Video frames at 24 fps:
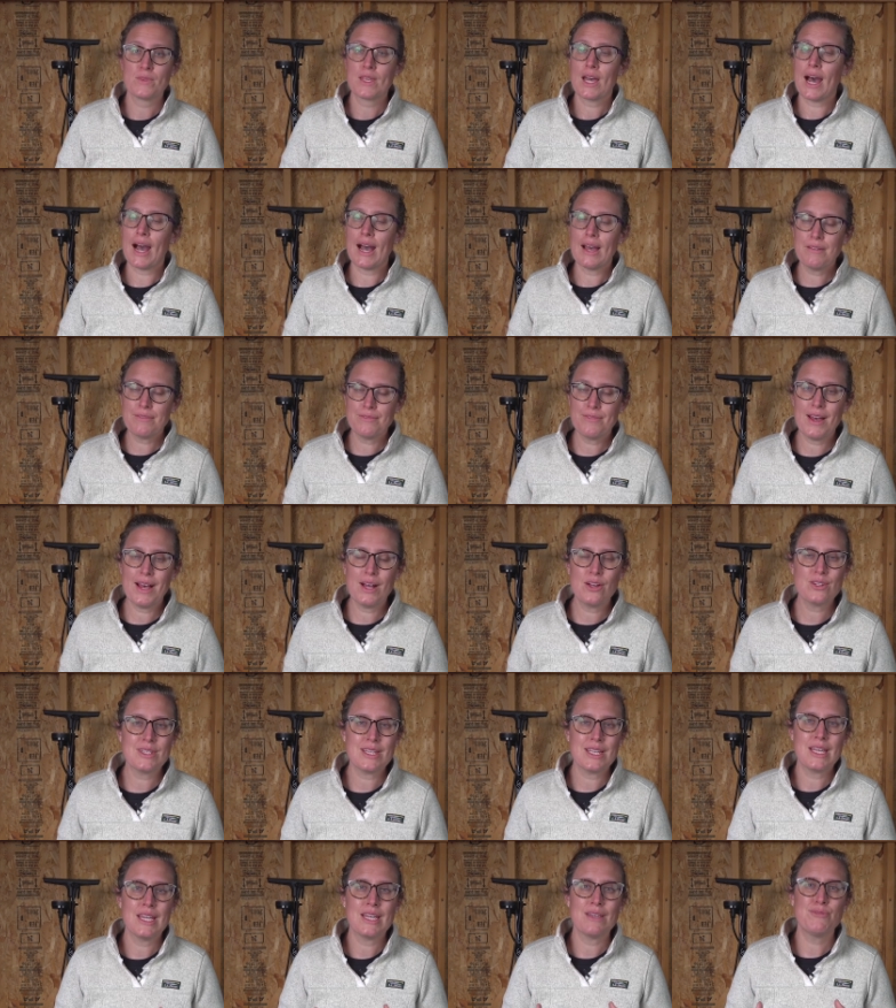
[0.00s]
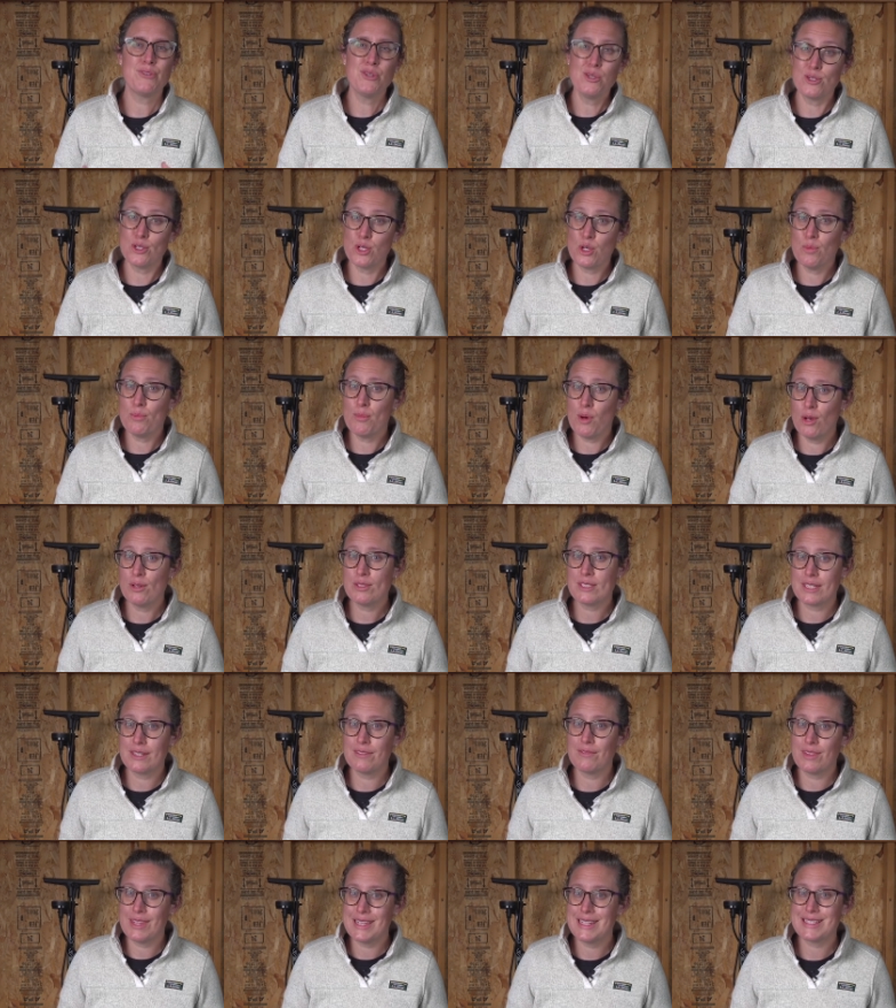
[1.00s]
I found if you do most
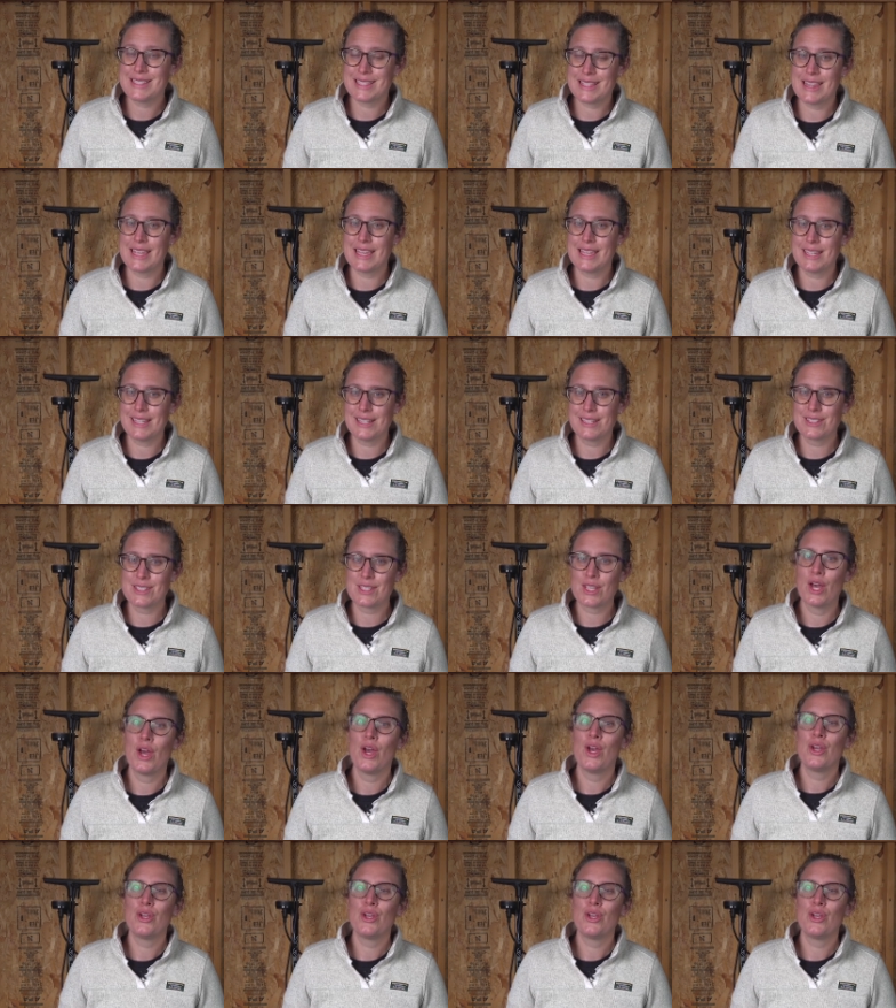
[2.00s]
of these things,